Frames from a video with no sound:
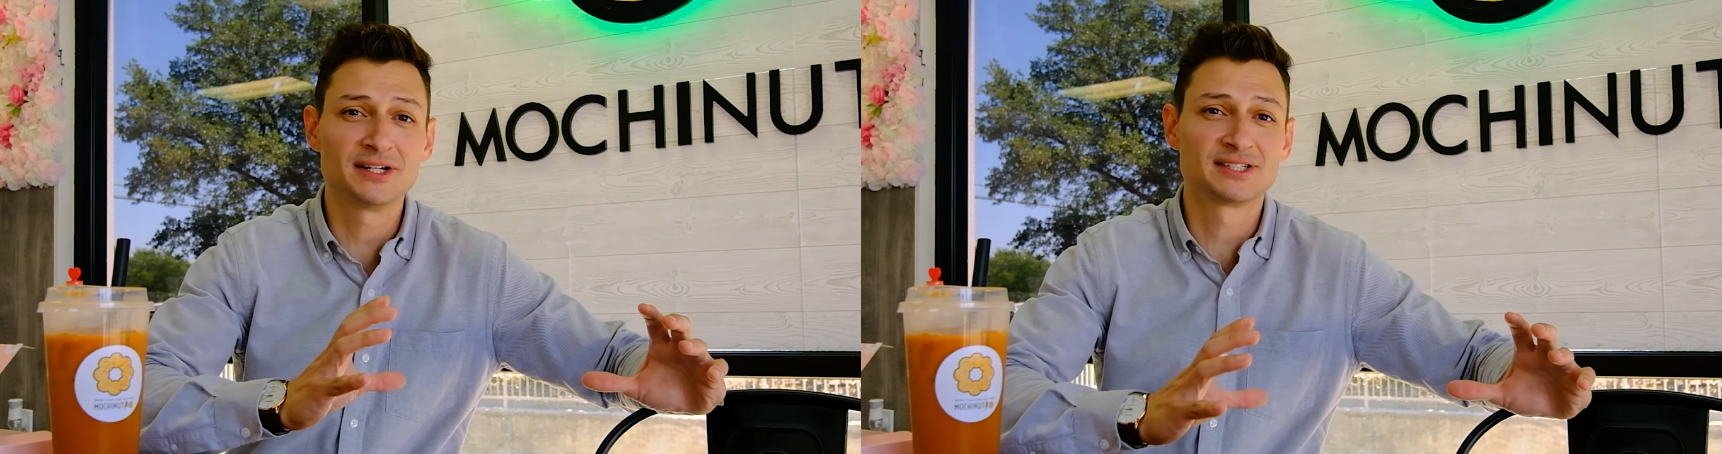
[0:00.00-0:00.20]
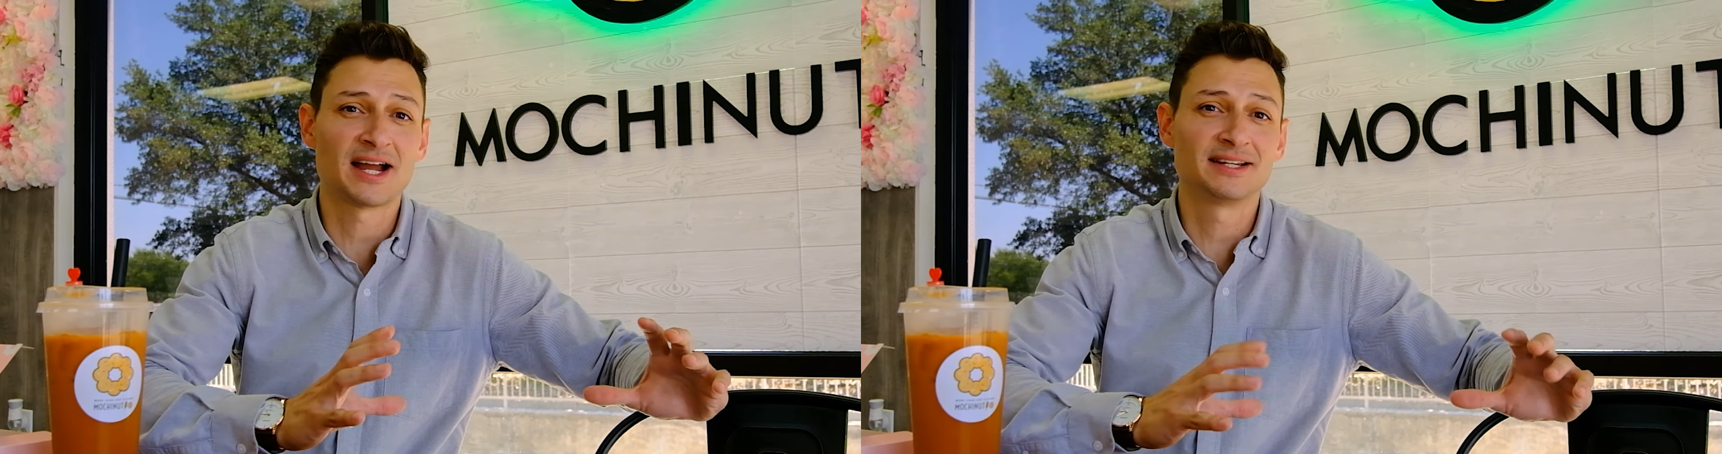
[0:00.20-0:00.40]

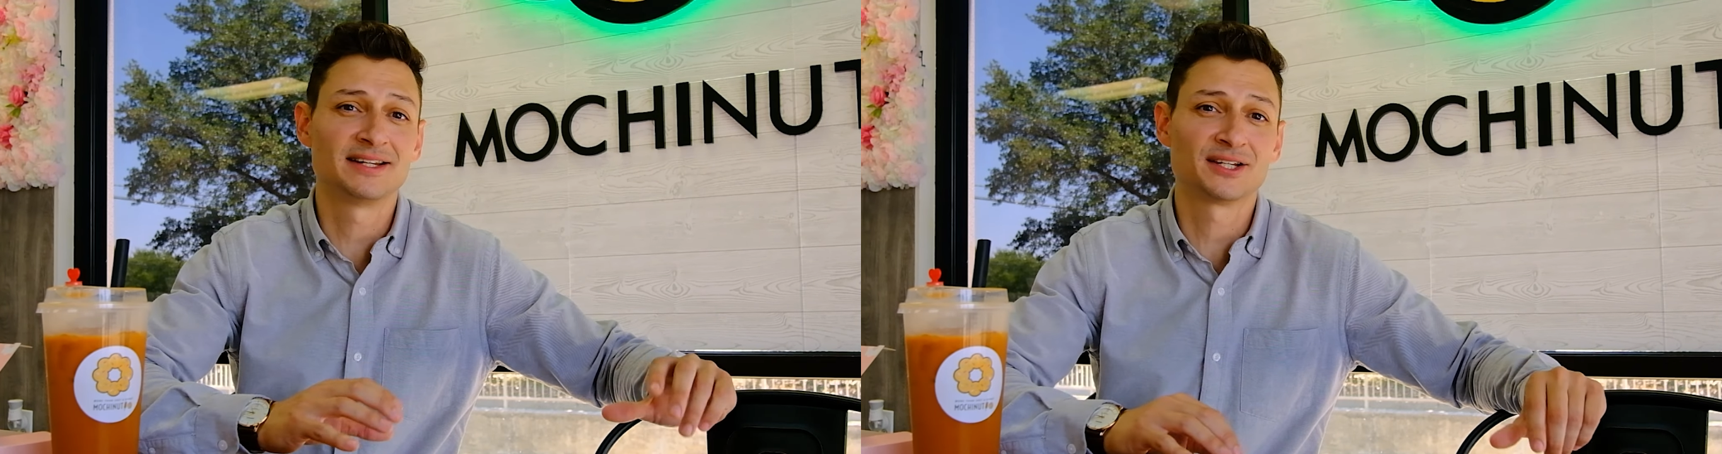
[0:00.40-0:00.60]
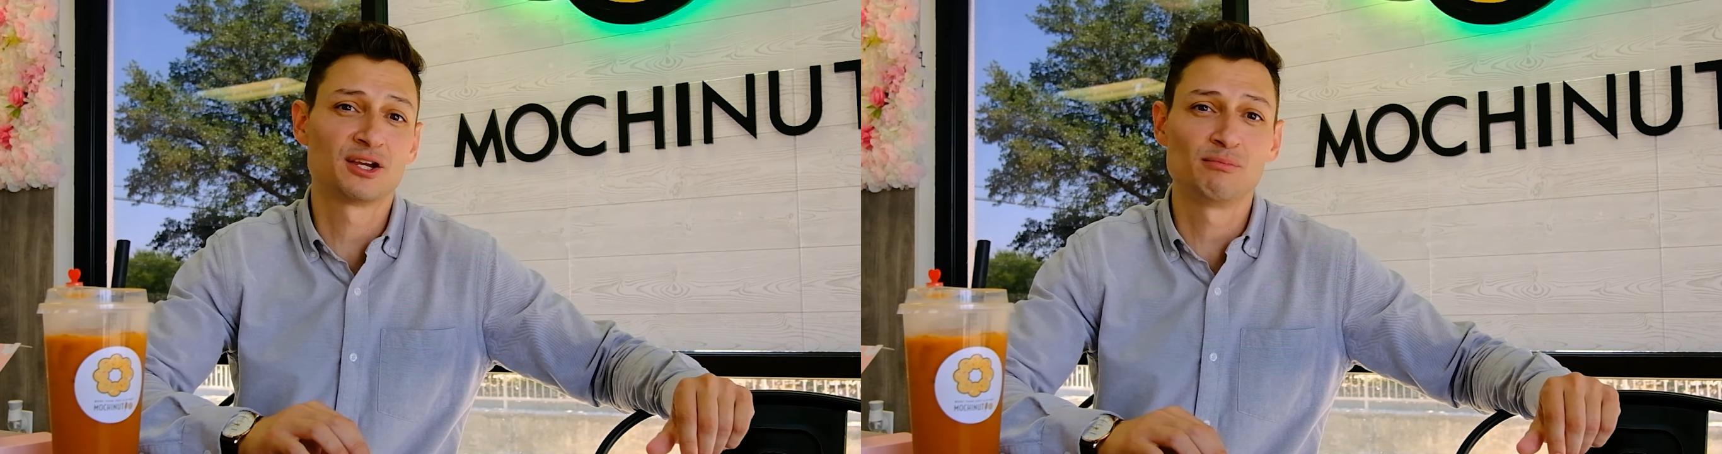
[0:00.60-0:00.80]

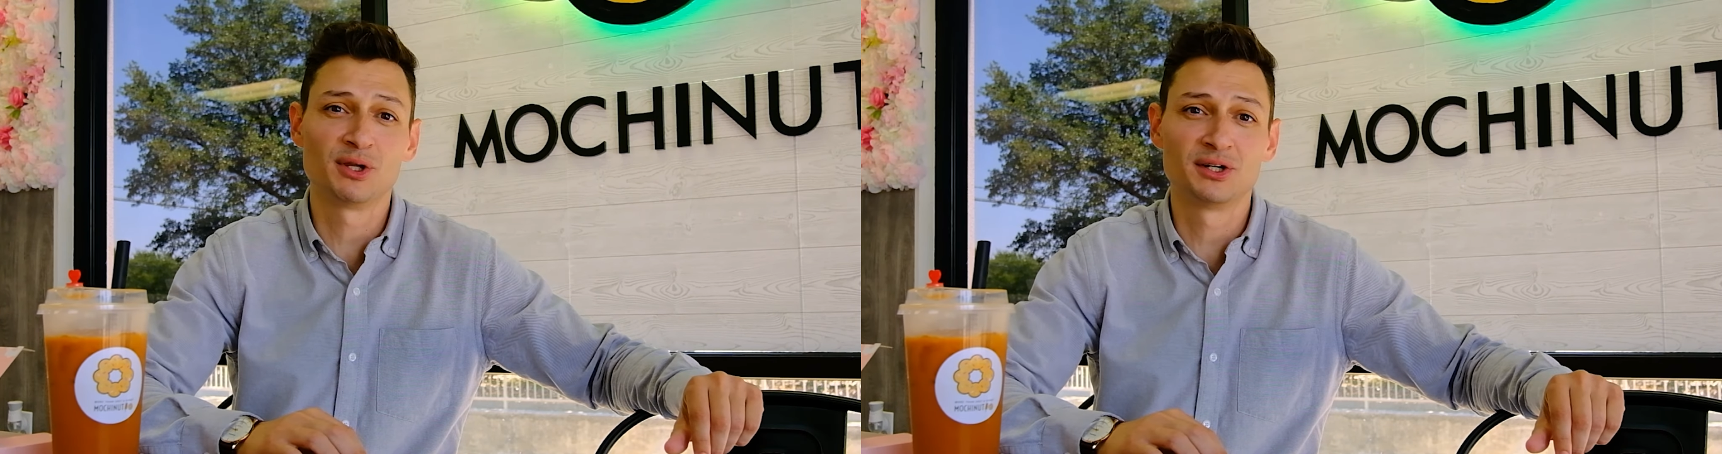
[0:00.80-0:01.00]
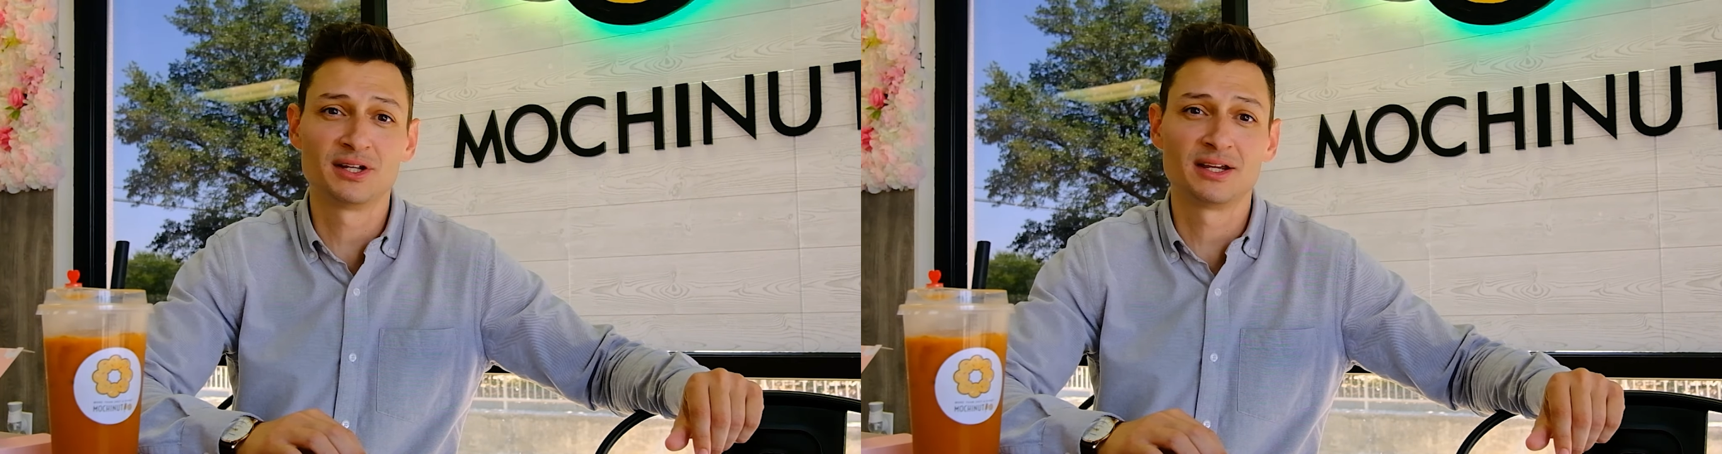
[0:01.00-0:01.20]
tight-knit
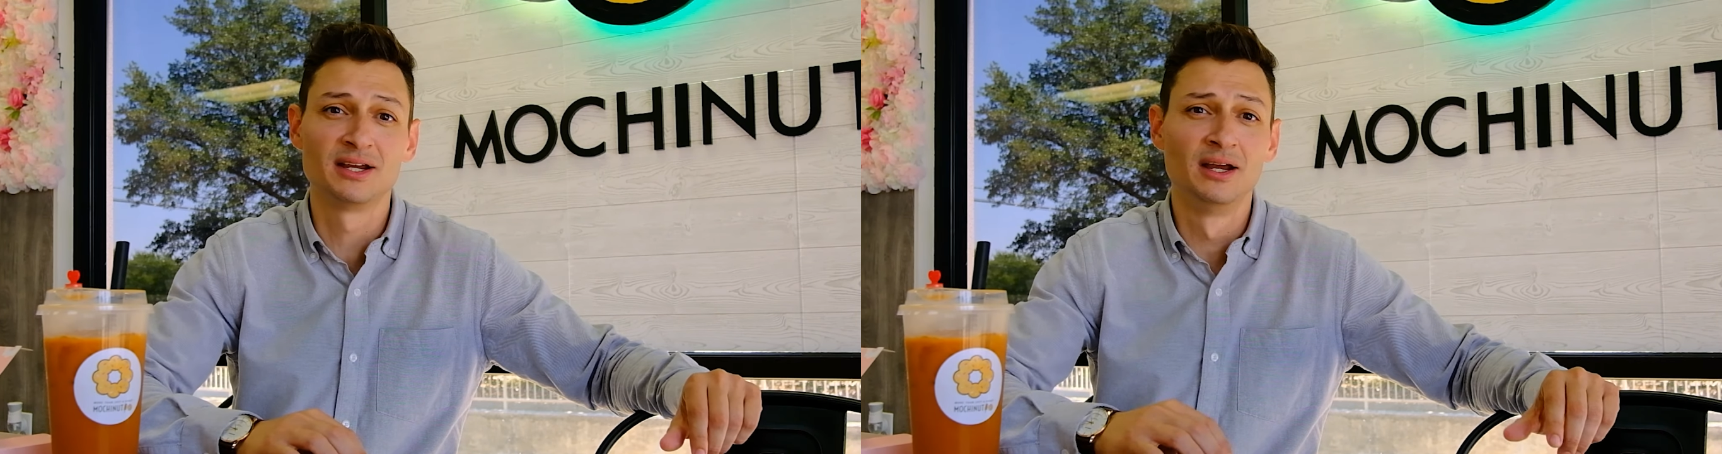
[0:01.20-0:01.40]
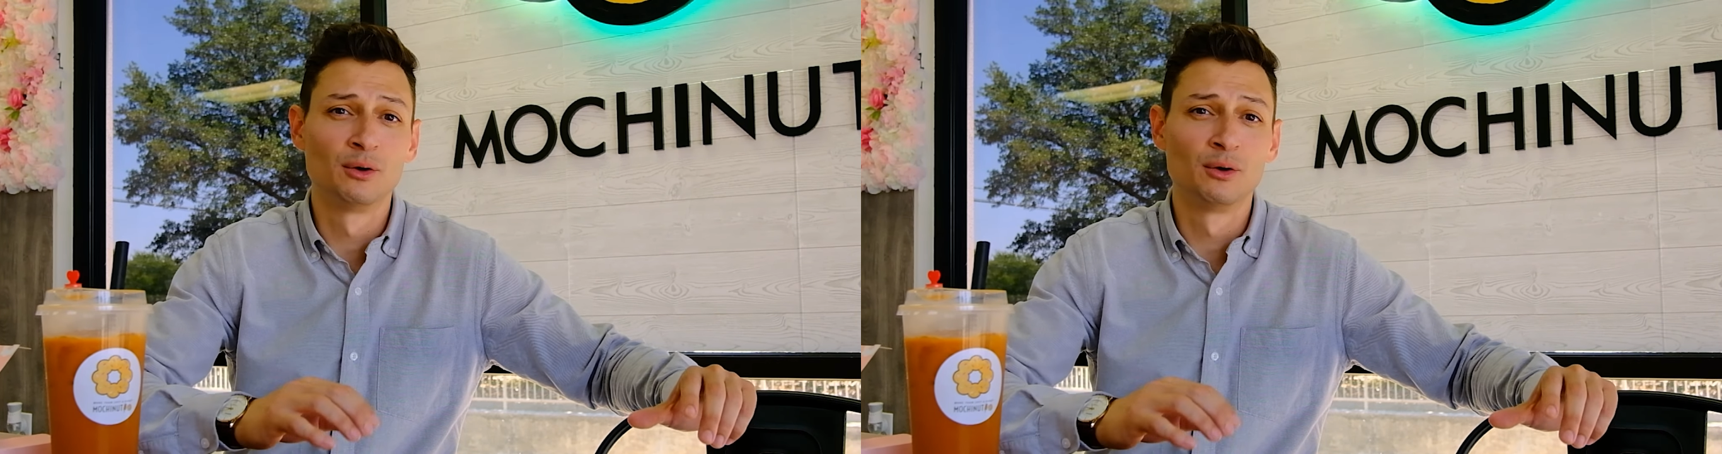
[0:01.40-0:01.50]
community